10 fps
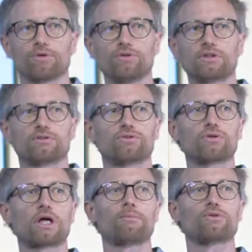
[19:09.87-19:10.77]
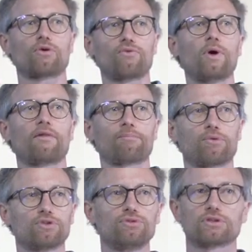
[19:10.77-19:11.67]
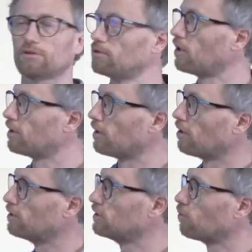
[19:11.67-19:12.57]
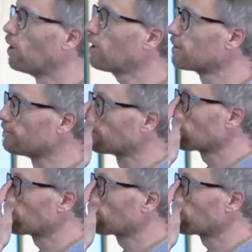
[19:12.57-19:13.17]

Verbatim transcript: product, the total amount of wealth produced on the world,